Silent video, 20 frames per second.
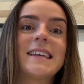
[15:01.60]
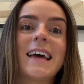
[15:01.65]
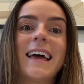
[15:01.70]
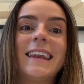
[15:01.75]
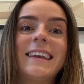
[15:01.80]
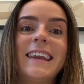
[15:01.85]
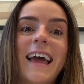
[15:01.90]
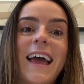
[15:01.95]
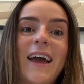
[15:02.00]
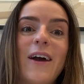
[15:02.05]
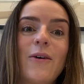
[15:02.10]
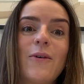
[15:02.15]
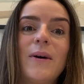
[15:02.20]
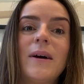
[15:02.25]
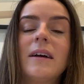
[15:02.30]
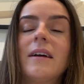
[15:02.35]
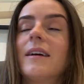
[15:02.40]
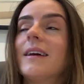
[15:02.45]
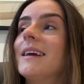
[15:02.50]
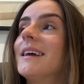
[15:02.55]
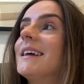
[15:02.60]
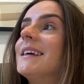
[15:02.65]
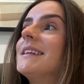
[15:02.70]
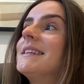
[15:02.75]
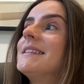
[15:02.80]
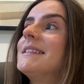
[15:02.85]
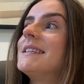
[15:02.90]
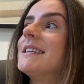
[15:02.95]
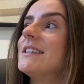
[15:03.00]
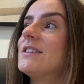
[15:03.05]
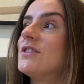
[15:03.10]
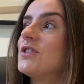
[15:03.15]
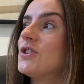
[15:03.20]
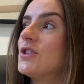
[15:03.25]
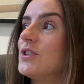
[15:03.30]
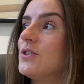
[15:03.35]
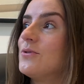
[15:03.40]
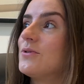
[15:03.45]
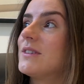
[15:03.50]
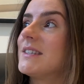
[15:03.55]
And now 'tis
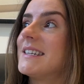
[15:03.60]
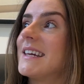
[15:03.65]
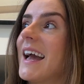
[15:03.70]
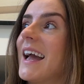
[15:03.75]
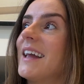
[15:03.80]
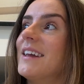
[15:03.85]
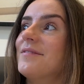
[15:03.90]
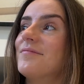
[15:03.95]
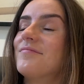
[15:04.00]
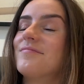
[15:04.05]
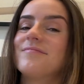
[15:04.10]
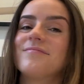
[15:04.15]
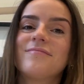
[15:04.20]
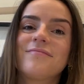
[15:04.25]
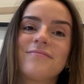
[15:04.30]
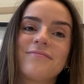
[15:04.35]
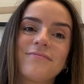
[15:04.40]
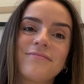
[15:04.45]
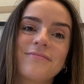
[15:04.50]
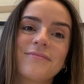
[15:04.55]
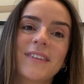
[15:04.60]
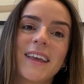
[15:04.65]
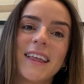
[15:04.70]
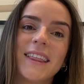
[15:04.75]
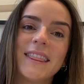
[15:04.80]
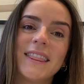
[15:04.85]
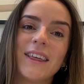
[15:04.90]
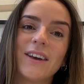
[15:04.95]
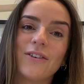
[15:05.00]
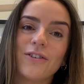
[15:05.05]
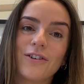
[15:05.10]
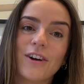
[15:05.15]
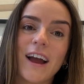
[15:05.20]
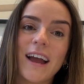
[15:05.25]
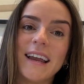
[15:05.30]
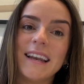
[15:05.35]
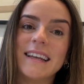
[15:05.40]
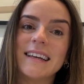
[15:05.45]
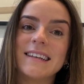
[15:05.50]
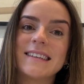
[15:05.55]
Tuesday. The
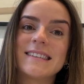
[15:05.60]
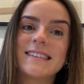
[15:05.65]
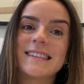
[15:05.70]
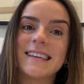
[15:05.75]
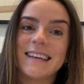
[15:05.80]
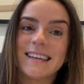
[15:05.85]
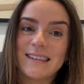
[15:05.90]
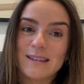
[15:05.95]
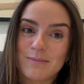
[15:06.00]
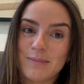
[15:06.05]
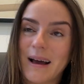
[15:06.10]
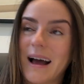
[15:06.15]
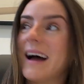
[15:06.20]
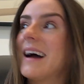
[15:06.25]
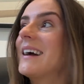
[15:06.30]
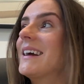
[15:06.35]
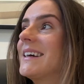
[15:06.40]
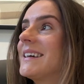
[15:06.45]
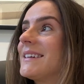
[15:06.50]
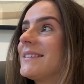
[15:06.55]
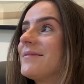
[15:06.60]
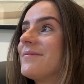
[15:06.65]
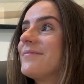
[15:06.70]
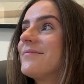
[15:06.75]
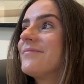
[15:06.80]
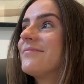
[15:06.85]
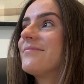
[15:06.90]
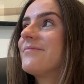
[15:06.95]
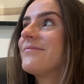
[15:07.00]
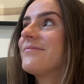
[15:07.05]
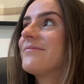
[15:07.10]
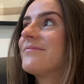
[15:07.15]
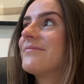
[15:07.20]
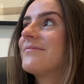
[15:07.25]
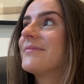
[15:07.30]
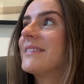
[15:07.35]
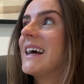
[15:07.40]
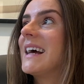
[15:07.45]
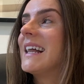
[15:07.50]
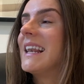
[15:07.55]
greyness is back.
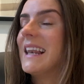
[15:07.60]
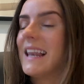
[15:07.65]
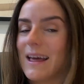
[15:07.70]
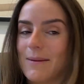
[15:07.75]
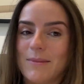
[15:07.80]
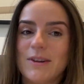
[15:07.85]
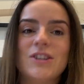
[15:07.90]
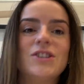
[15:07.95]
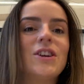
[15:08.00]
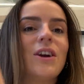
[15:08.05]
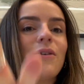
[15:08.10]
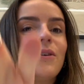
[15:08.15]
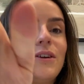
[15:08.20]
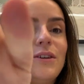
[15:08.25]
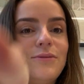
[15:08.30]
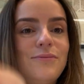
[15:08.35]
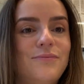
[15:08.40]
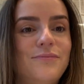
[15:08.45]
Let me show you.